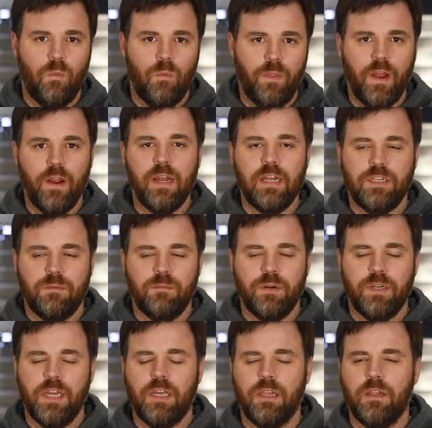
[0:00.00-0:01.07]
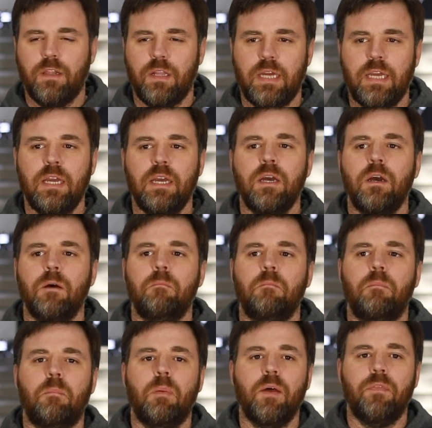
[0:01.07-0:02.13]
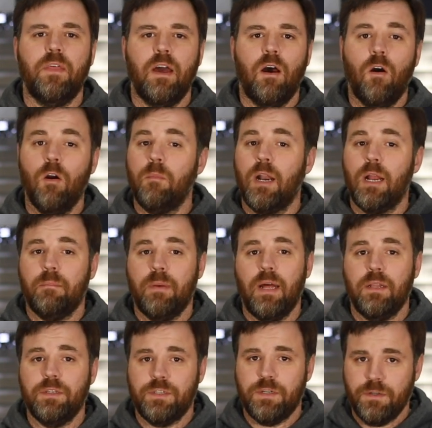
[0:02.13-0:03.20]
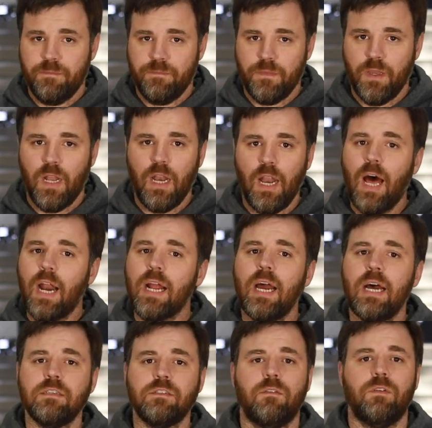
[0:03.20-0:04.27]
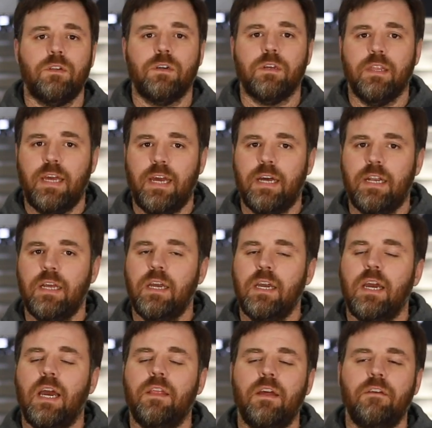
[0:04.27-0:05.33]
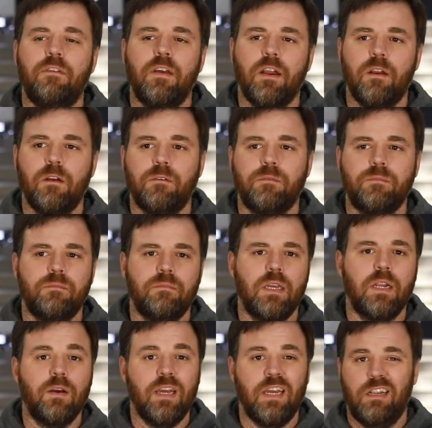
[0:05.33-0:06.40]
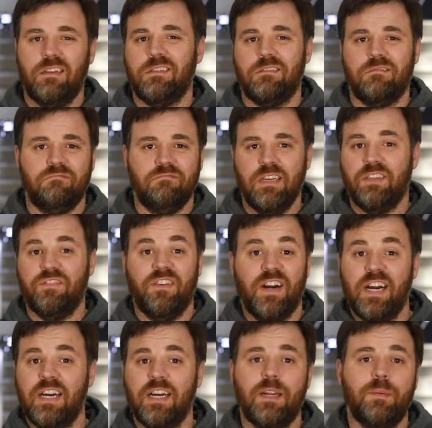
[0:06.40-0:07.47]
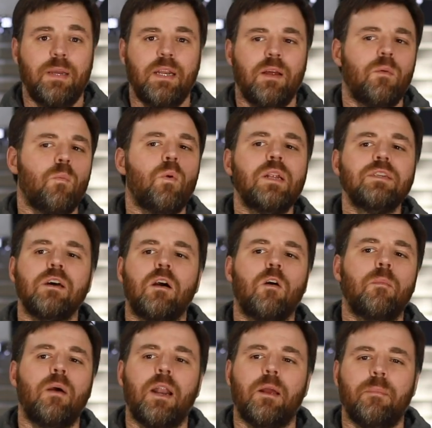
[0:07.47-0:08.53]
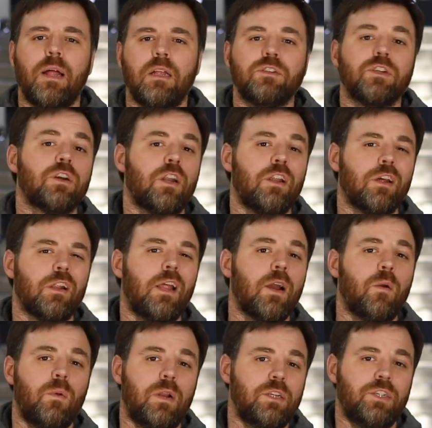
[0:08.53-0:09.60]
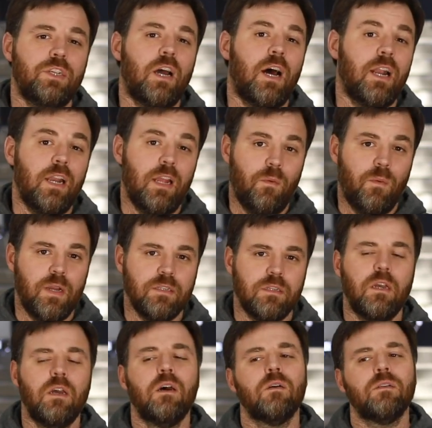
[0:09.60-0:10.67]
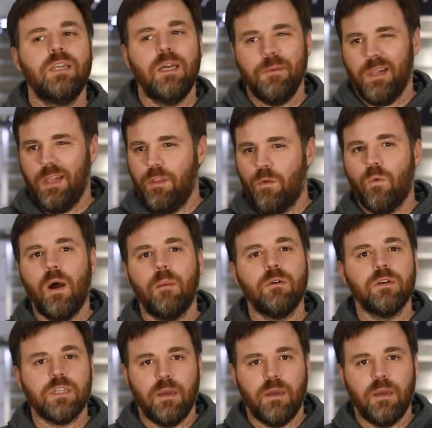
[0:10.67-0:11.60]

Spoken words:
their engine particularly, but the harmonic balancer. A lot of guys overlook that, and they figure, you know, it's fine. I mean, what is a harmonic balancer going to look like when it's shot anyways? Typically, the rubber's